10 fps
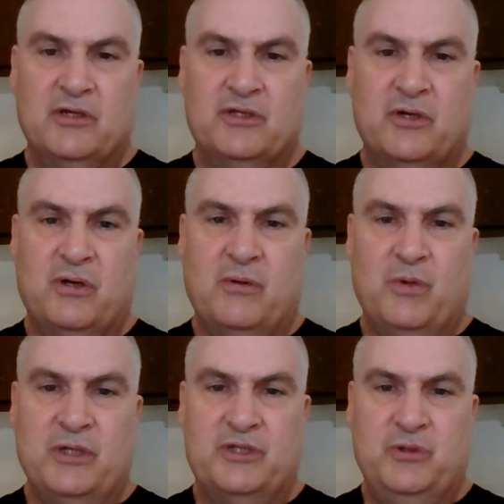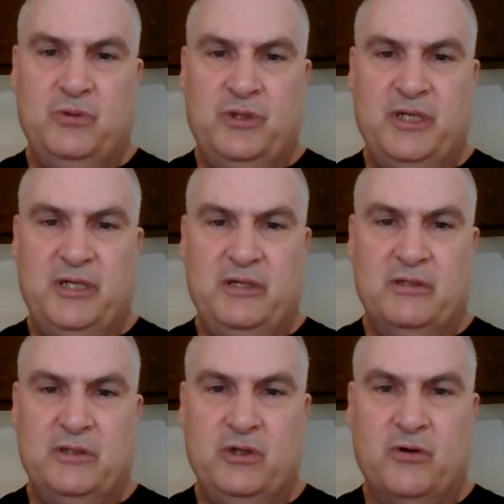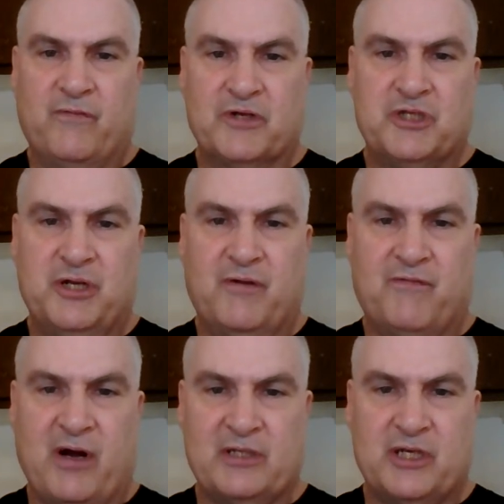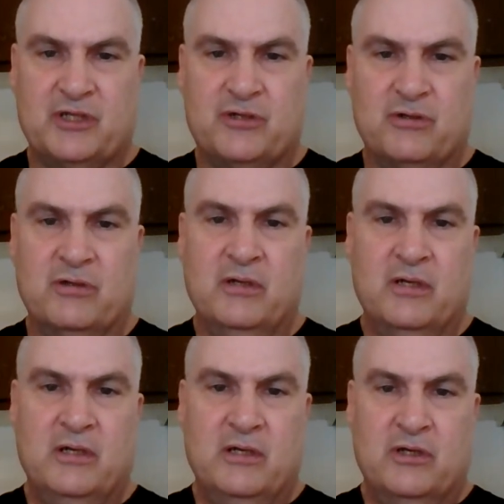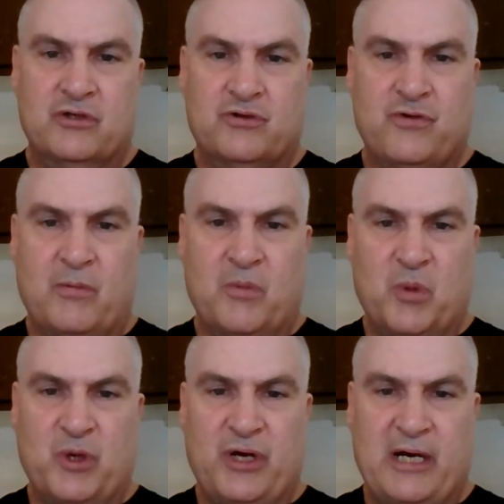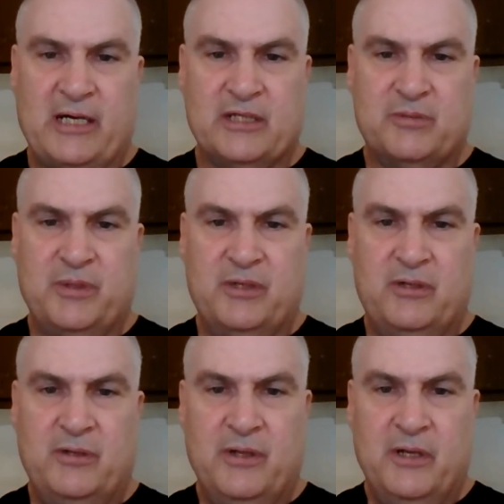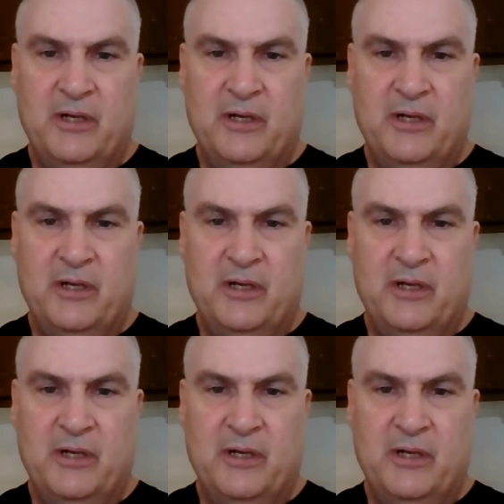So I went to the University of Rochester Strong Memorial Hospital